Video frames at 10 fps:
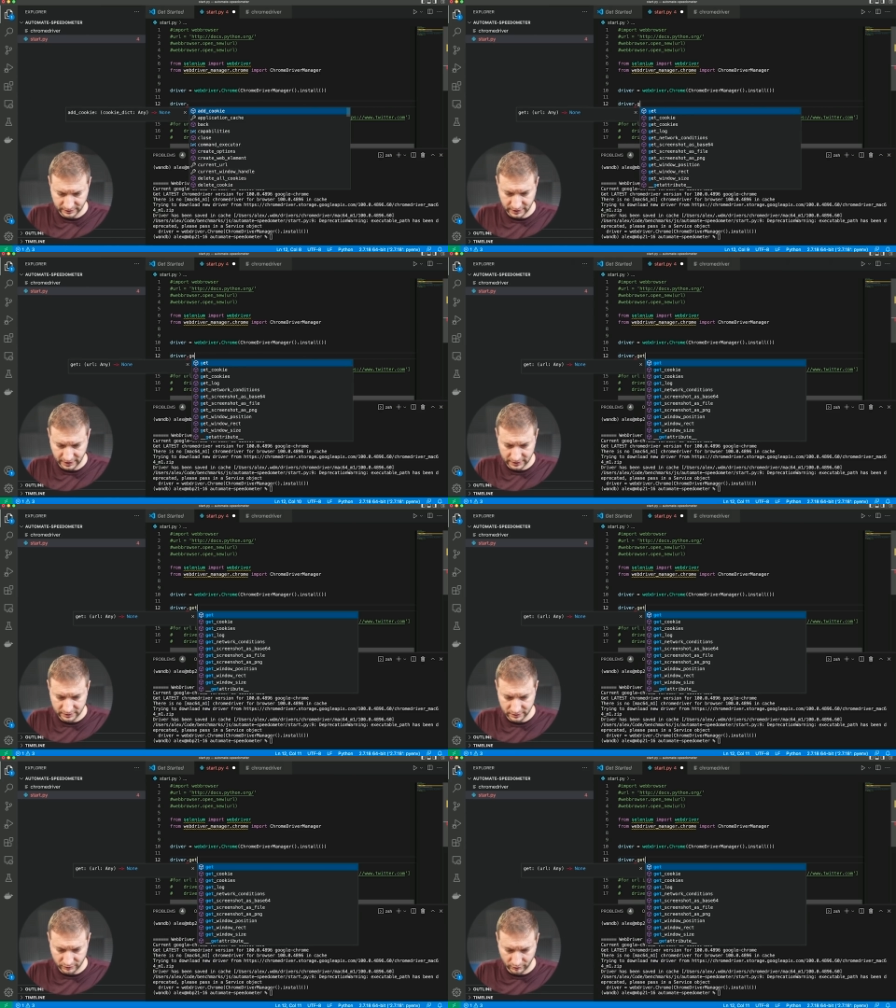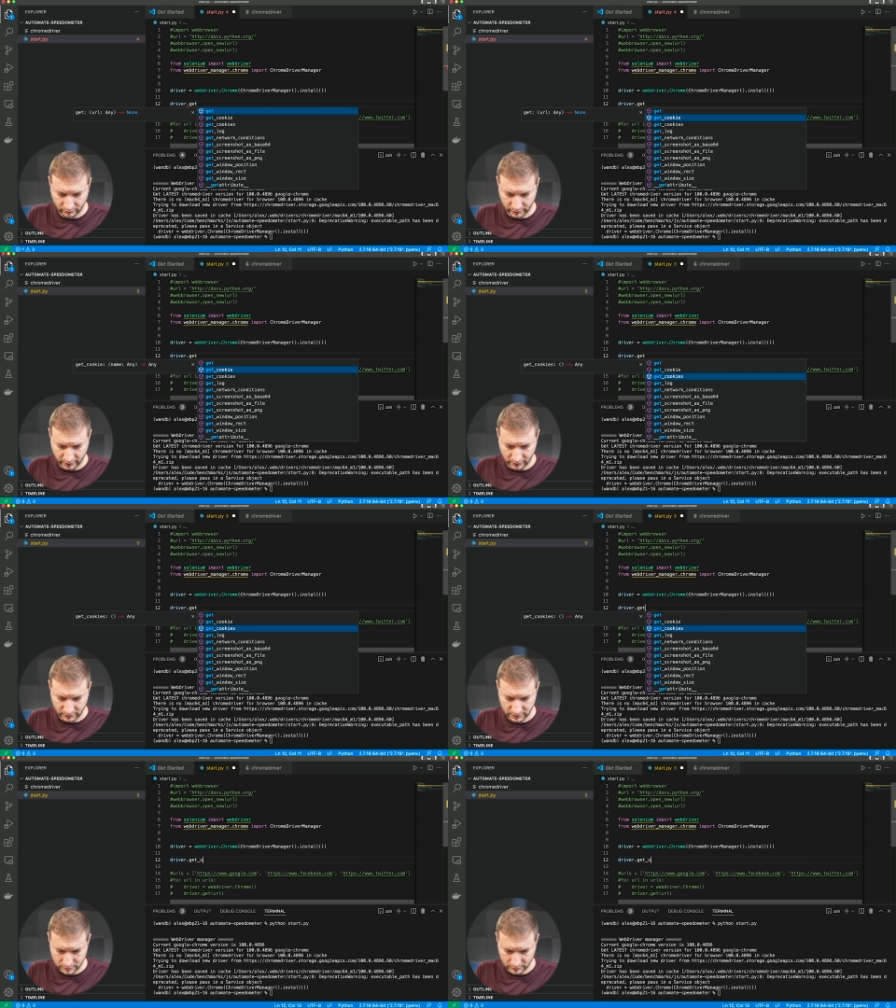get U R
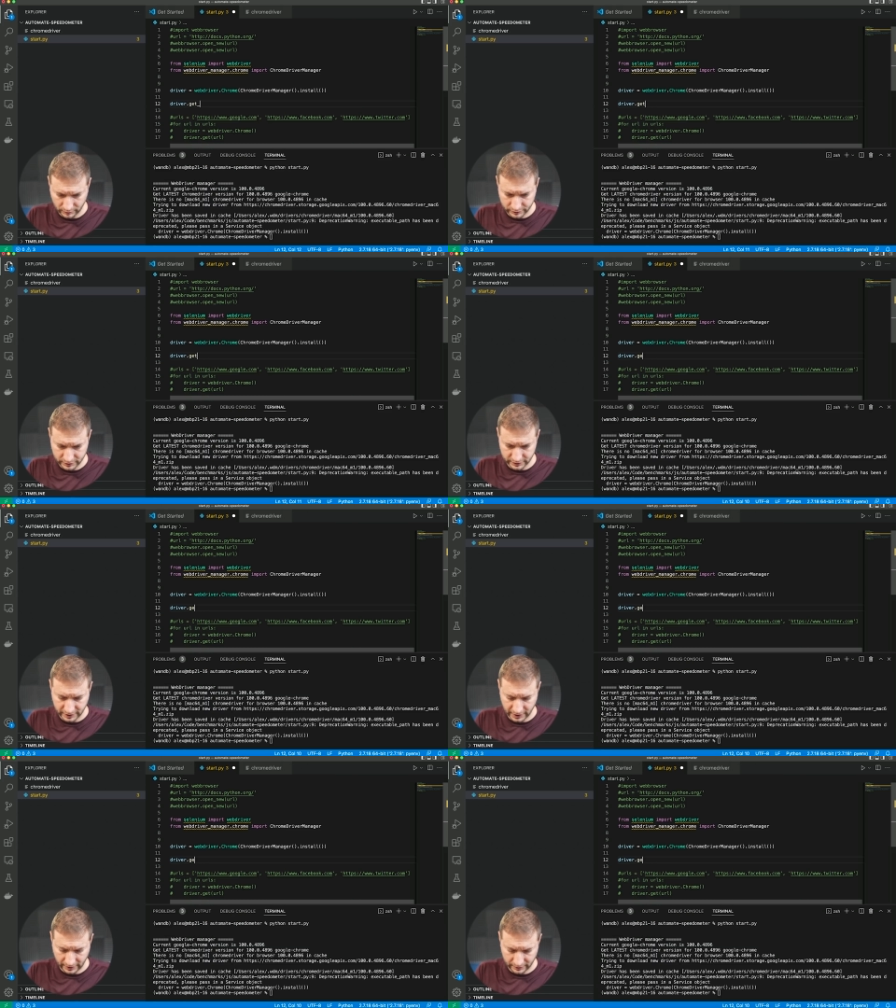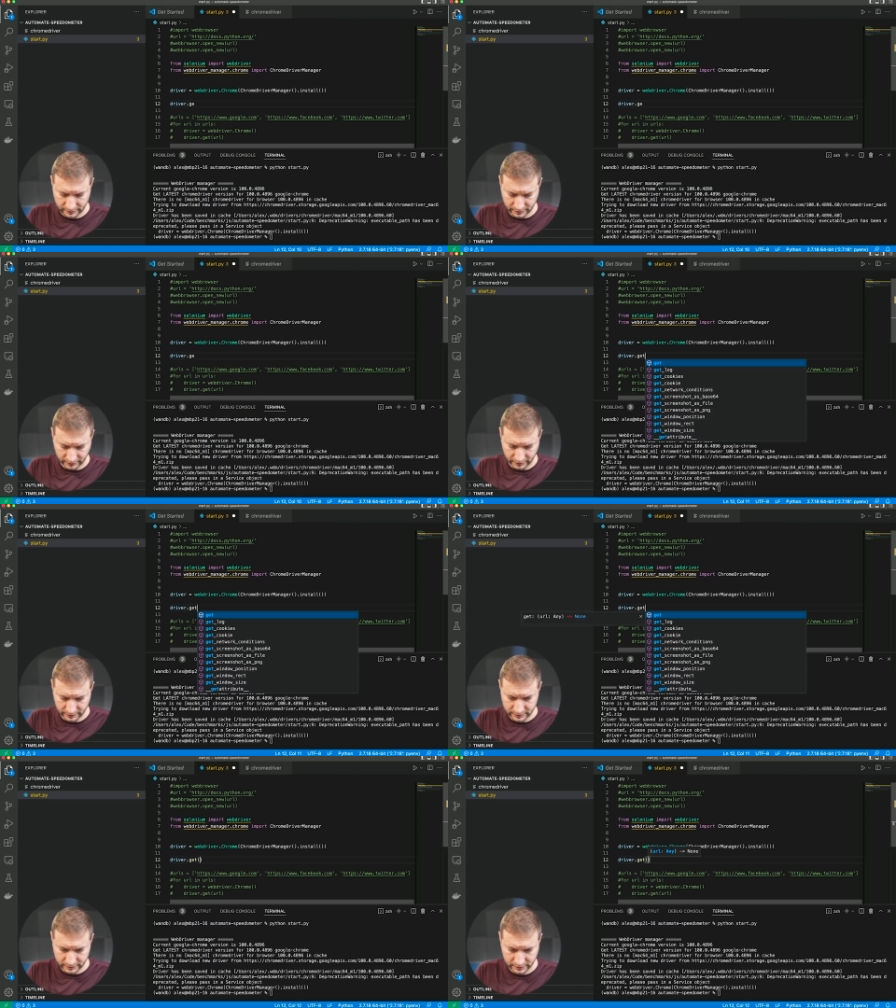L. No, it's just get, I
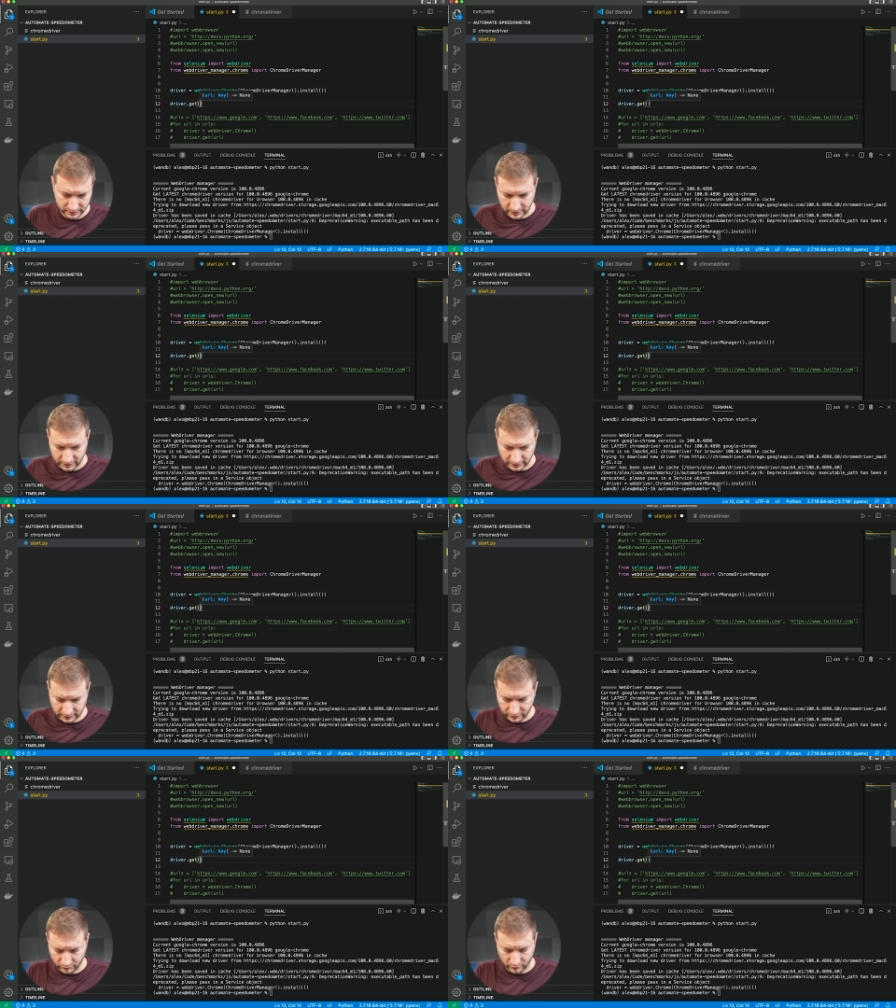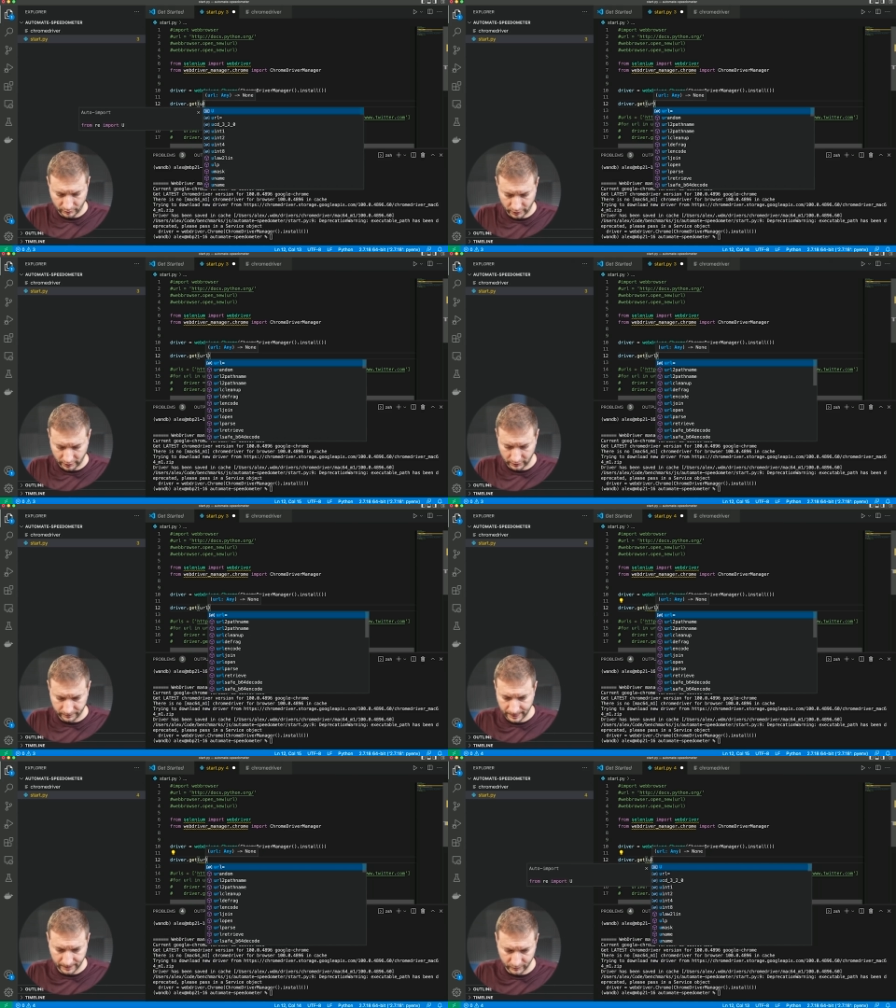guess, and then the U R L,
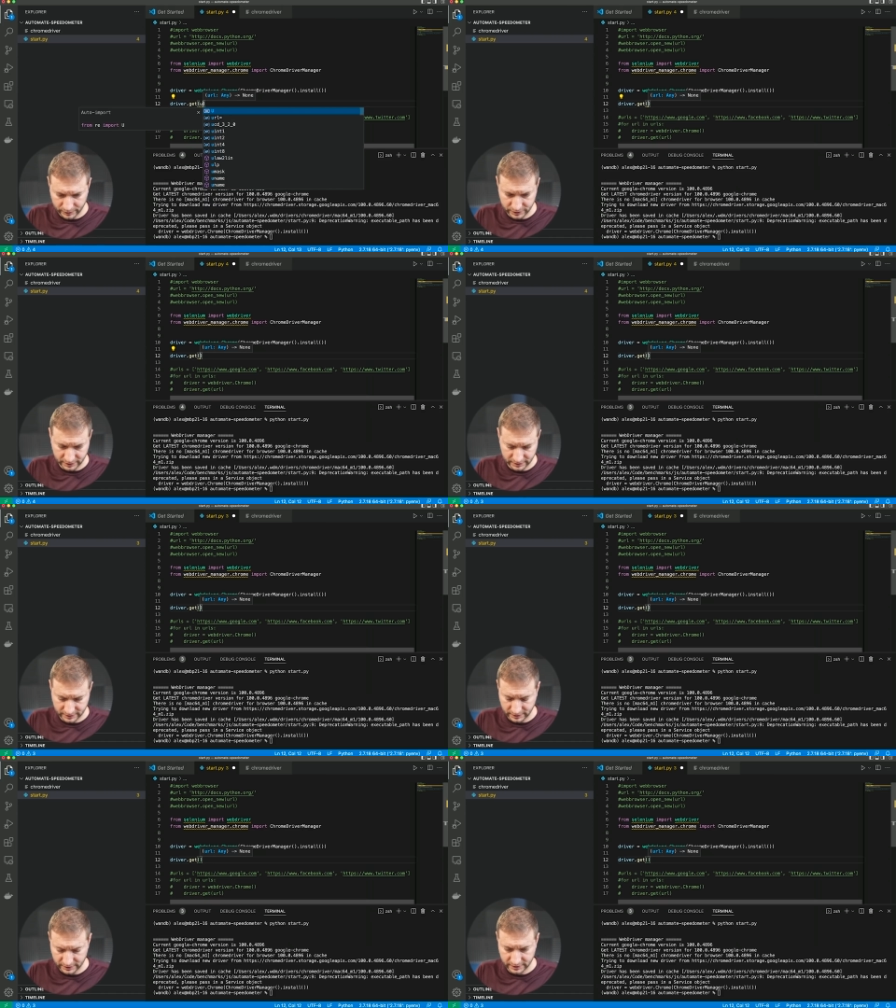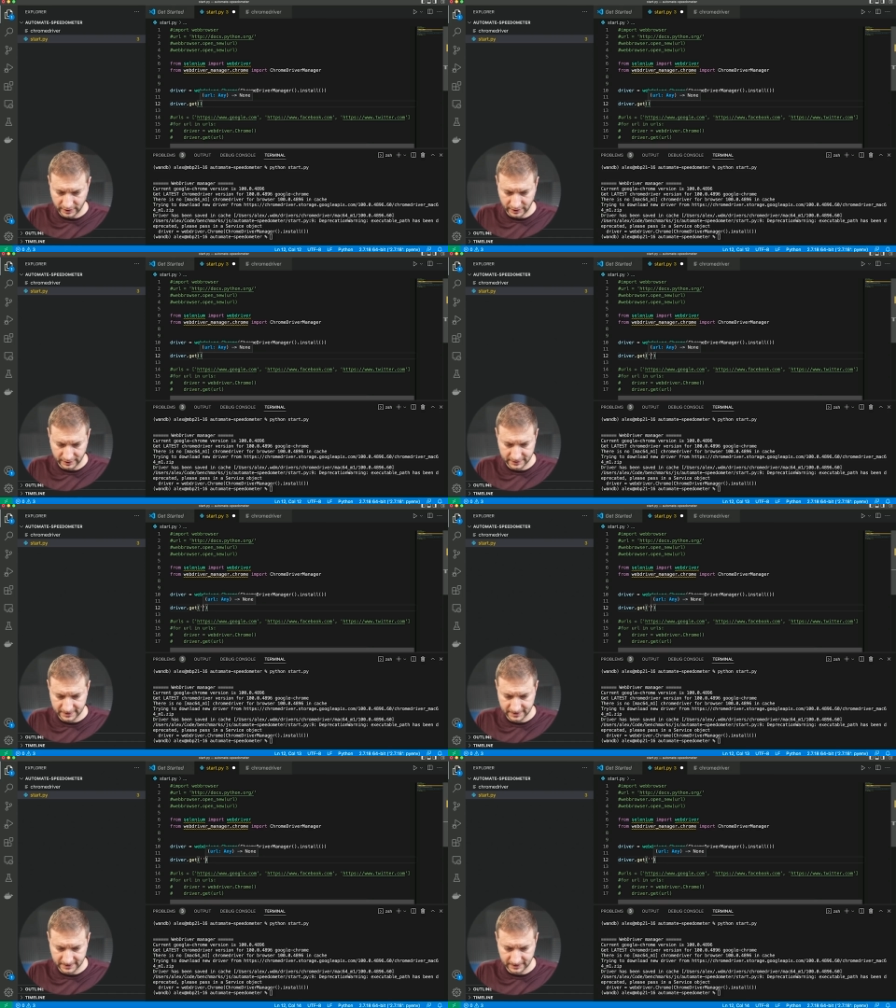which is in this
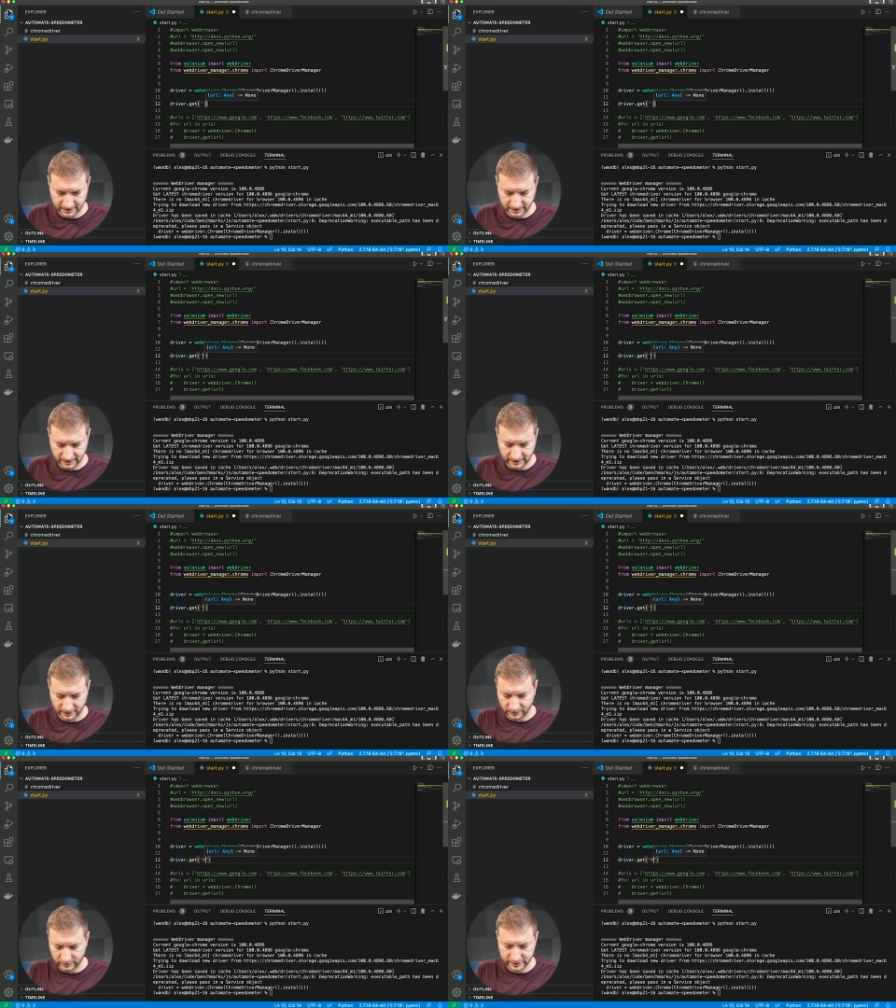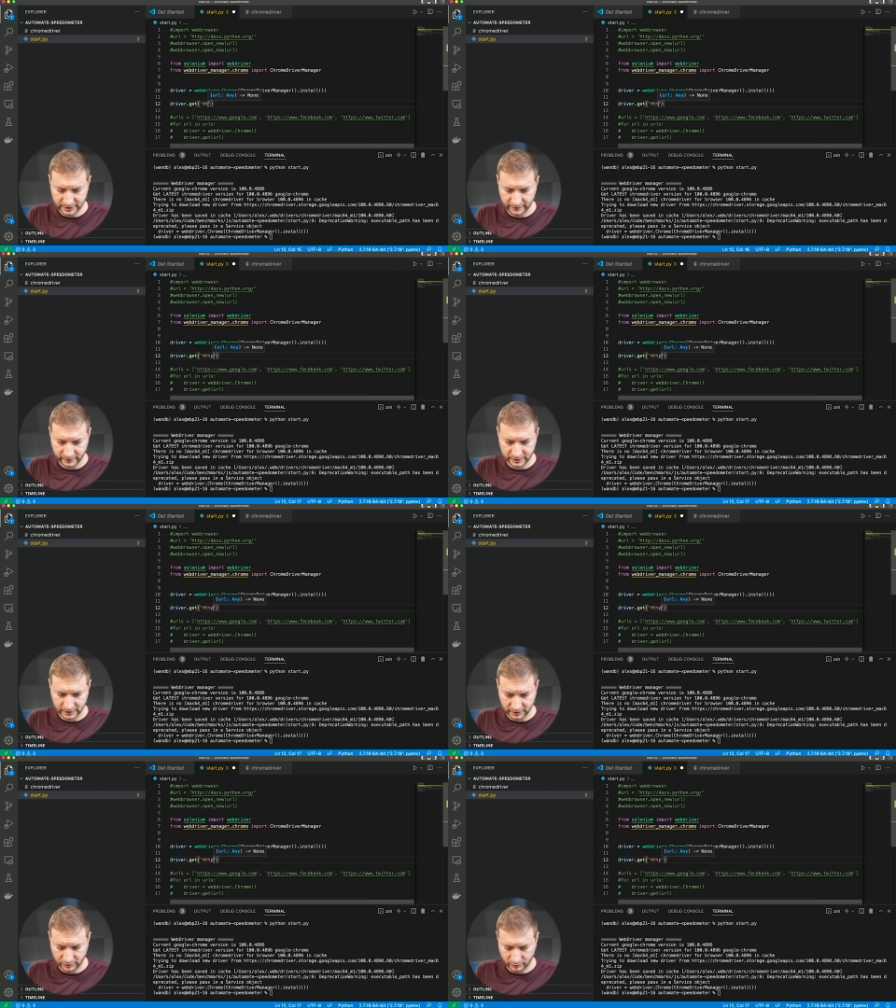case, I don't know, let's give it
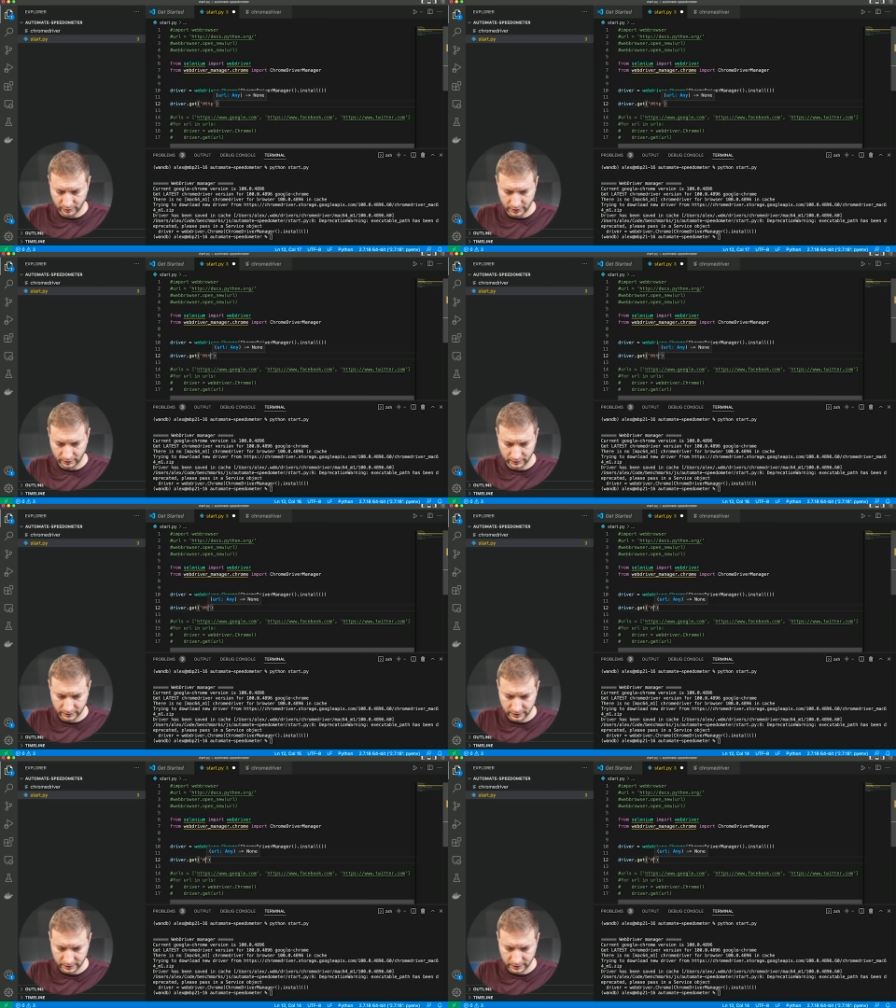a U R L.